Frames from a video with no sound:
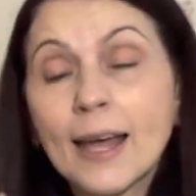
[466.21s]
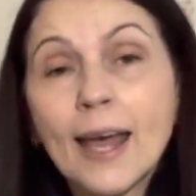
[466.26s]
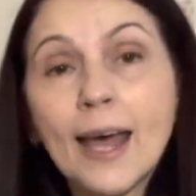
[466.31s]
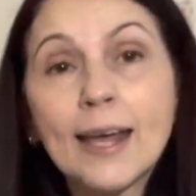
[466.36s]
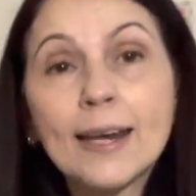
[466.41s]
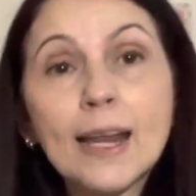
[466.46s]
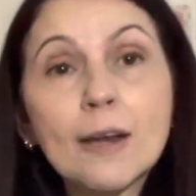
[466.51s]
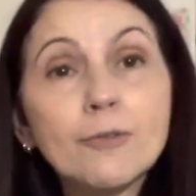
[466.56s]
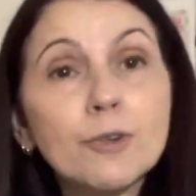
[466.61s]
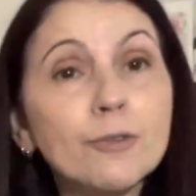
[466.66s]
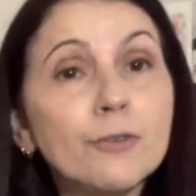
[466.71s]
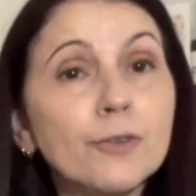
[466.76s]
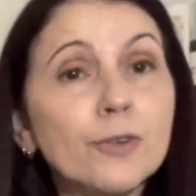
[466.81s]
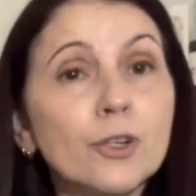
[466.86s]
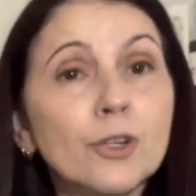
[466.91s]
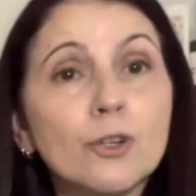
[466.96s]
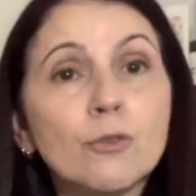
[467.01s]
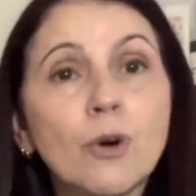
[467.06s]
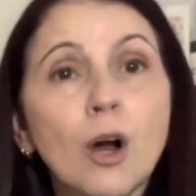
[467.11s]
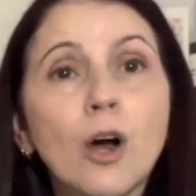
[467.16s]
And every
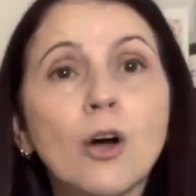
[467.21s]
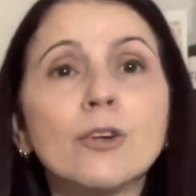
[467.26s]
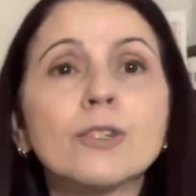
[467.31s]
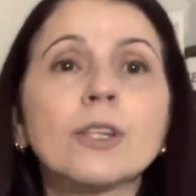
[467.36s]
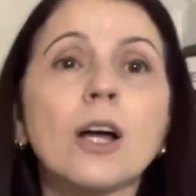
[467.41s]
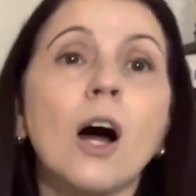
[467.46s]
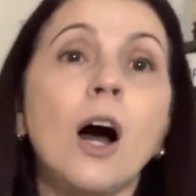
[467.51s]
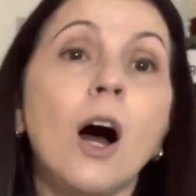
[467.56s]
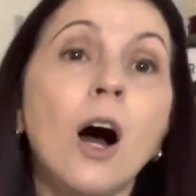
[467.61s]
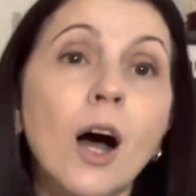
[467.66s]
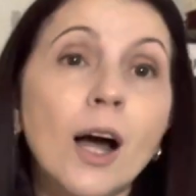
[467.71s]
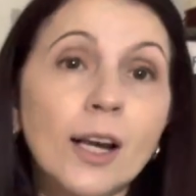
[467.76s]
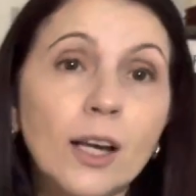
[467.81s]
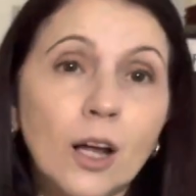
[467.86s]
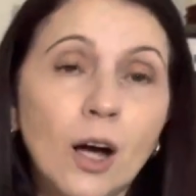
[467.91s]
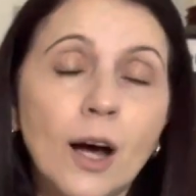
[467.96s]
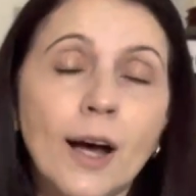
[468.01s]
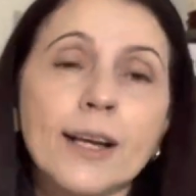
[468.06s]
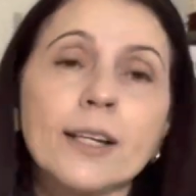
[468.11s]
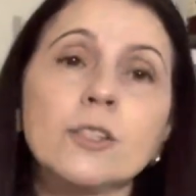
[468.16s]
few rows, I
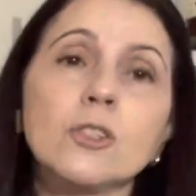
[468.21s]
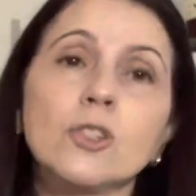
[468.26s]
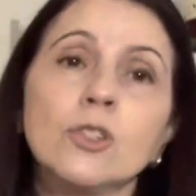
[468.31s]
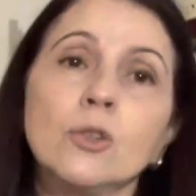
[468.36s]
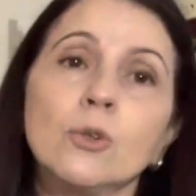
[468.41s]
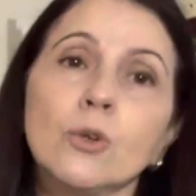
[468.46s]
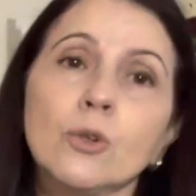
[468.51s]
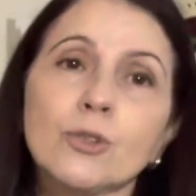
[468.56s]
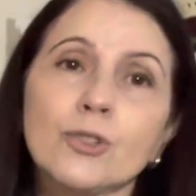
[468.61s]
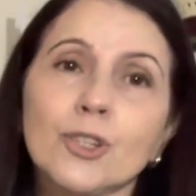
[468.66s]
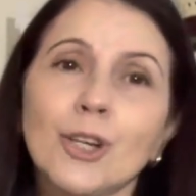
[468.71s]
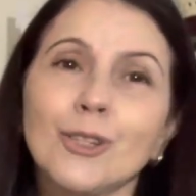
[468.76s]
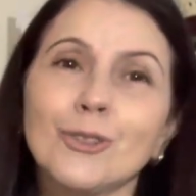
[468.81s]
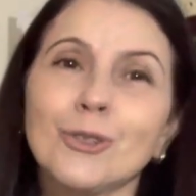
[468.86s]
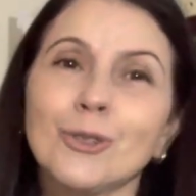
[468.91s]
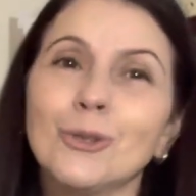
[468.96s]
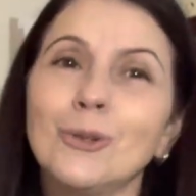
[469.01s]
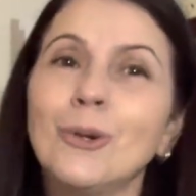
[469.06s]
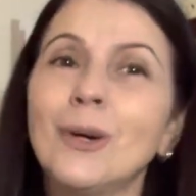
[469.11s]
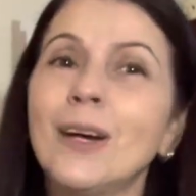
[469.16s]
like to also
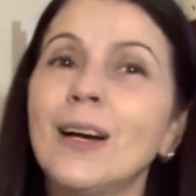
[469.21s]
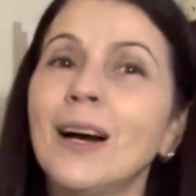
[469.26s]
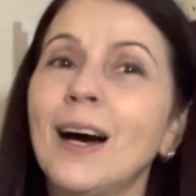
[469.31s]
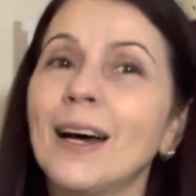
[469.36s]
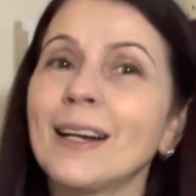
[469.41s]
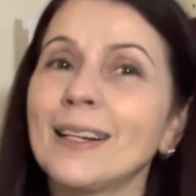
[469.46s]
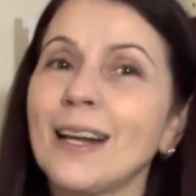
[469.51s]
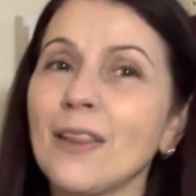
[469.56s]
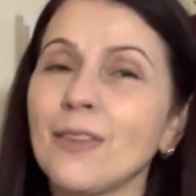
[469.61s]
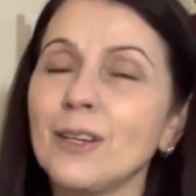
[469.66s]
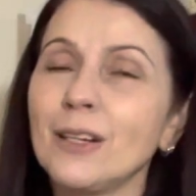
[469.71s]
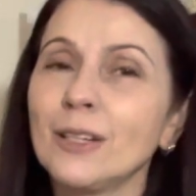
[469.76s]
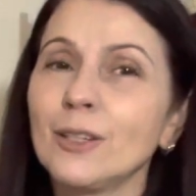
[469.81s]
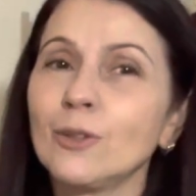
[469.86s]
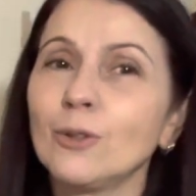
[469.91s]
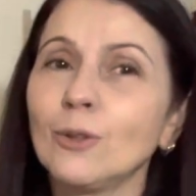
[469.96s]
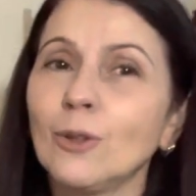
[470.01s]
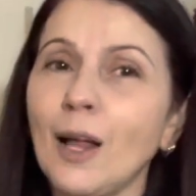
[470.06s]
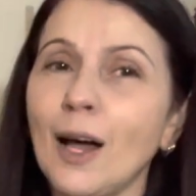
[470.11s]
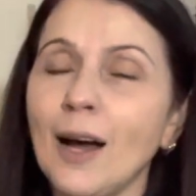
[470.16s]
do another
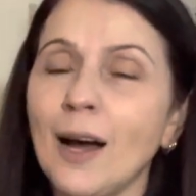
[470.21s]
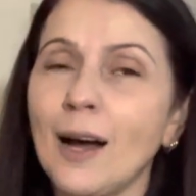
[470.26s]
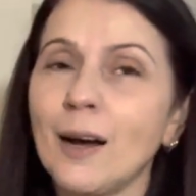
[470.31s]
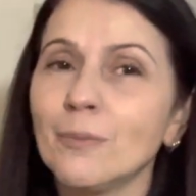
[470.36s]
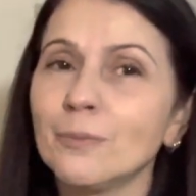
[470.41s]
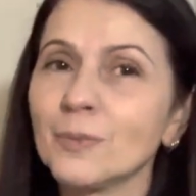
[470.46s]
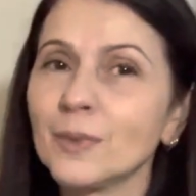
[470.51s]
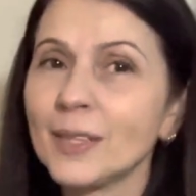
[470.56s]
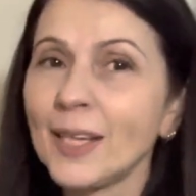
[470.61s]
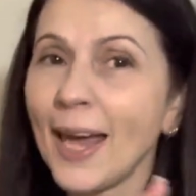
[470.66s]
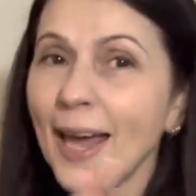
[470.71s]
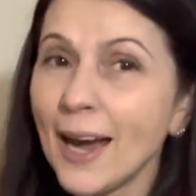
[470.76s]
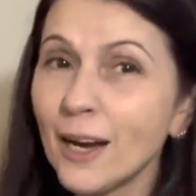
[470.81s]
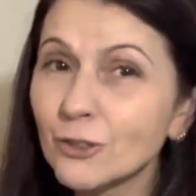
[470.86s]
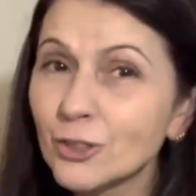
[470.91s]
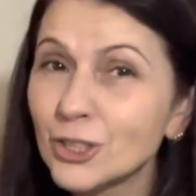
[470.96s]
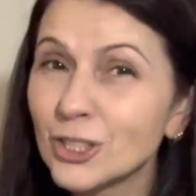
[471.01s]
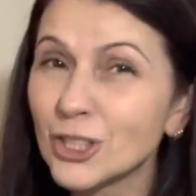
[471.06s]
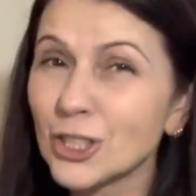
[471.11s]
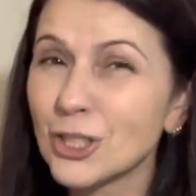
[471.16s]
little
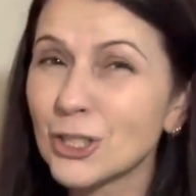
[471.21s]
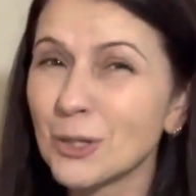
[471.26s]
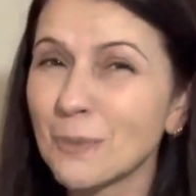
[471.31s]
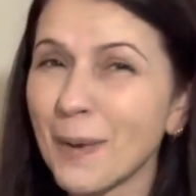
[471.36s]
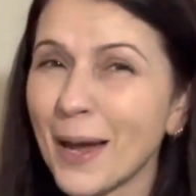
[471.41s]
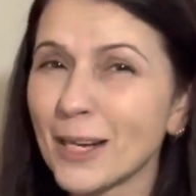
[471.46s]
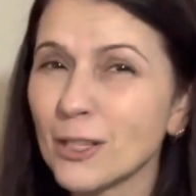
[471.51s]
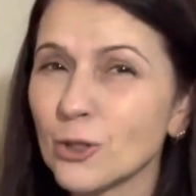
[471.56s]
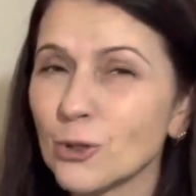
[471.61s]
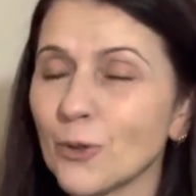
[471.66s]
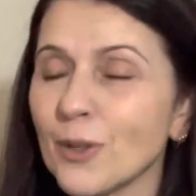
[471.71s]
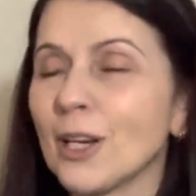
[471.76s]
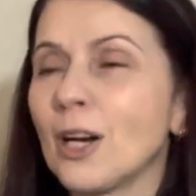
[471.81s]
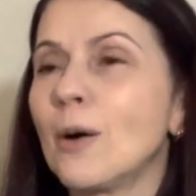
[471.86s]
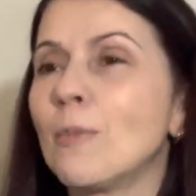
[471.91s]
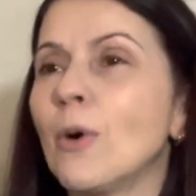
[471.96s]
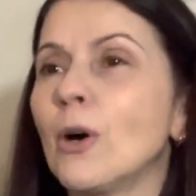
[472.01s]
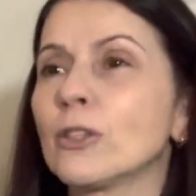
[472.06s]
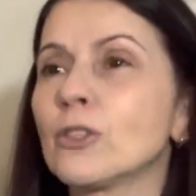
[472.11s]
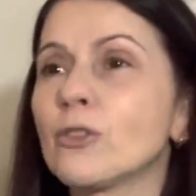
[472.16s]
count just to make sure that
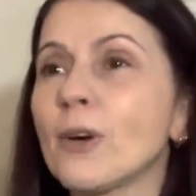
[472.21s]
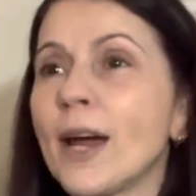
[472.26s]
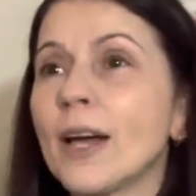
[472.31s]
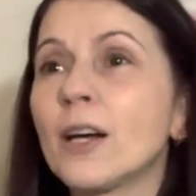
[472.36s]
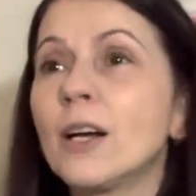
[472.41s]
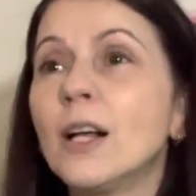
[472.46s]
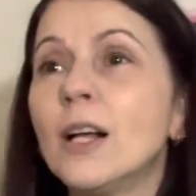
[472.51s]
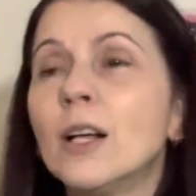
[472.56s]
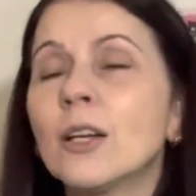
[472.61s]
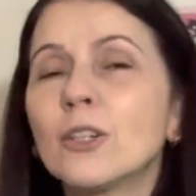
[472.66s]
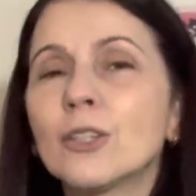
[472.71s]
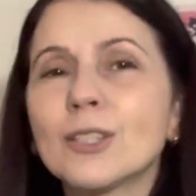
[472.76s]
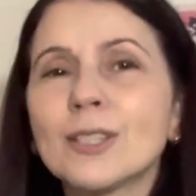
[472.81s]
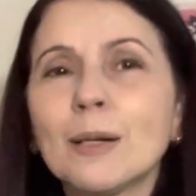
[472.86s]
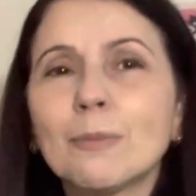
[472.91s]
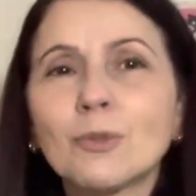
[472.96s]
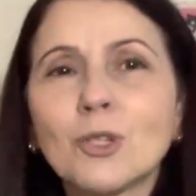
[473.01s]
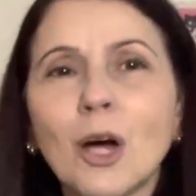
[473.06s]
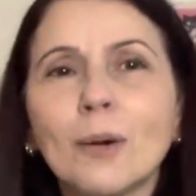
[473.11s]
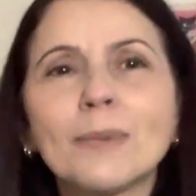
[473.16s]
I'm on track, because
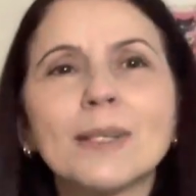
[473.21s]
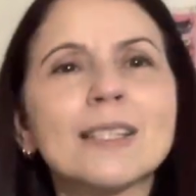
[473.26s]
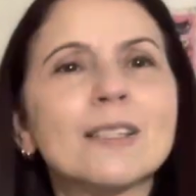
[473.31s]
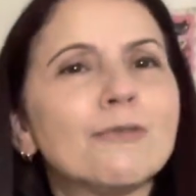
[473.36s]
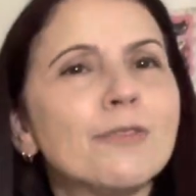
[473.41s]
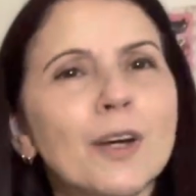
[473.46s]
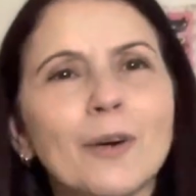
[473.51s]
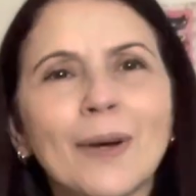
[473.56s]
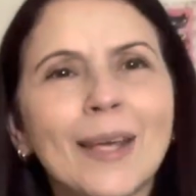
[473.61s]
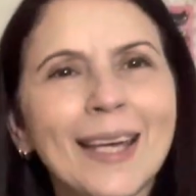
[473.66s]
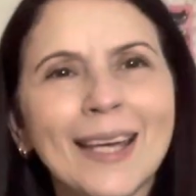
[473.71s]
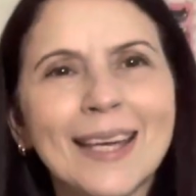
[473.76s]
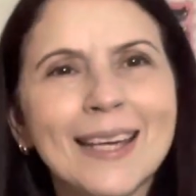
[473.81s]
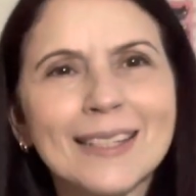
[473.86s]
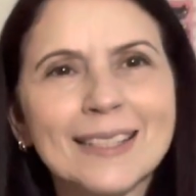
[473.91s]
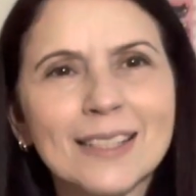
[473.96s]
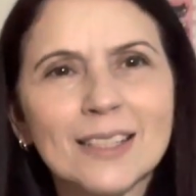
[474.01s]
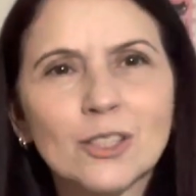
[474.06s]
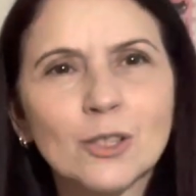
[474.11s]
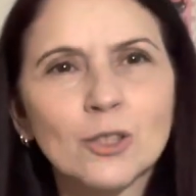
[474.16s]
sometimes it's very
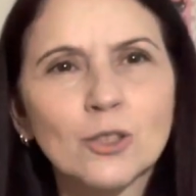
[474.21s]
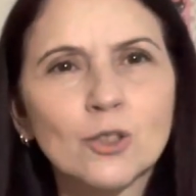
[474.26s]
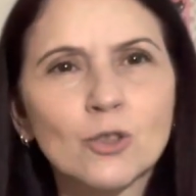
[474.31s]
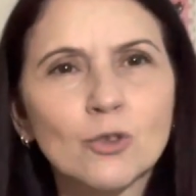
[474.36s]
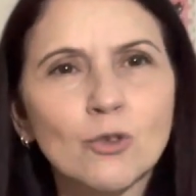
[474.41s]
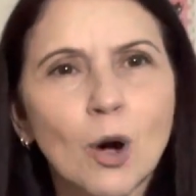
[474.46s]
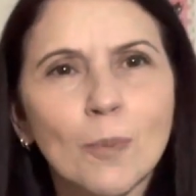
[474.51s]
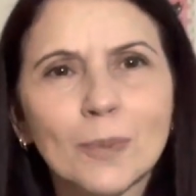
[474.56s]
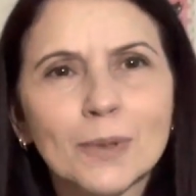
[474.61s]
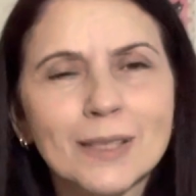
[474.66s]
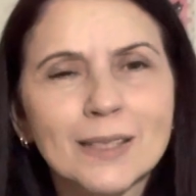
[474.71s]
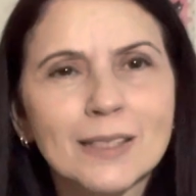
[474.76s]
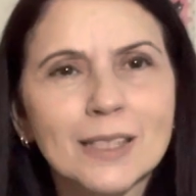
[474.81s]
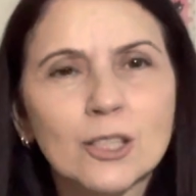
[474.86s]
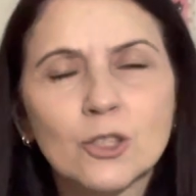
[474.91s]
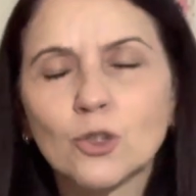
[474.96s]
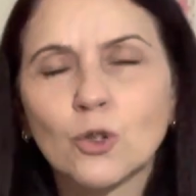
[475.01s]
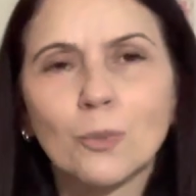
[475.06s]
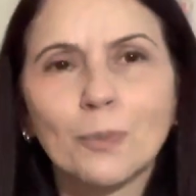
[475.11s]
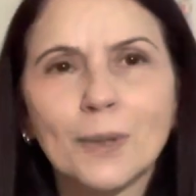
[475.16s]
easy to drop a
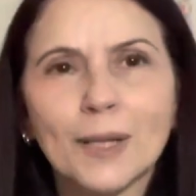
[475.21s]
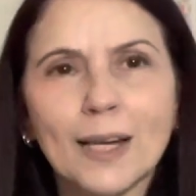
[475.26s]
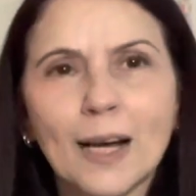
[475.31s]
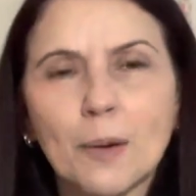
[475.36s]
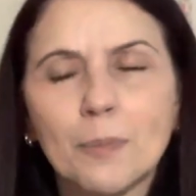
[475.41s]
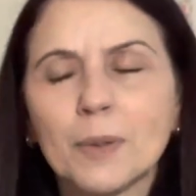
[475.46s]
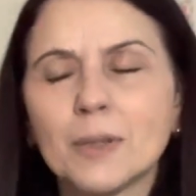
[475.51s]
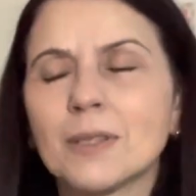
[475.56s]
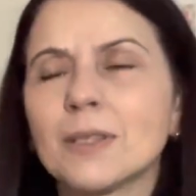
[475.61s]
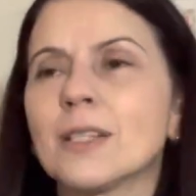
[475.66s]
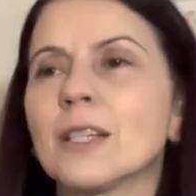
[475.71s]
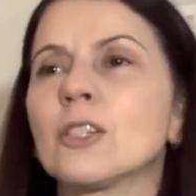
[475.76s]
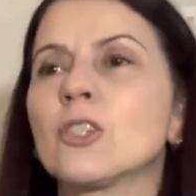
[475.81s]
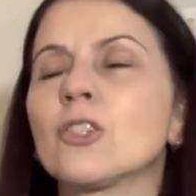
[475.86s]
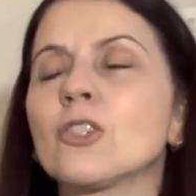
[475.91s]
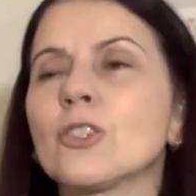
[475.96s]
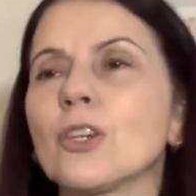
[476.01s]
stitch or pick up a stitch.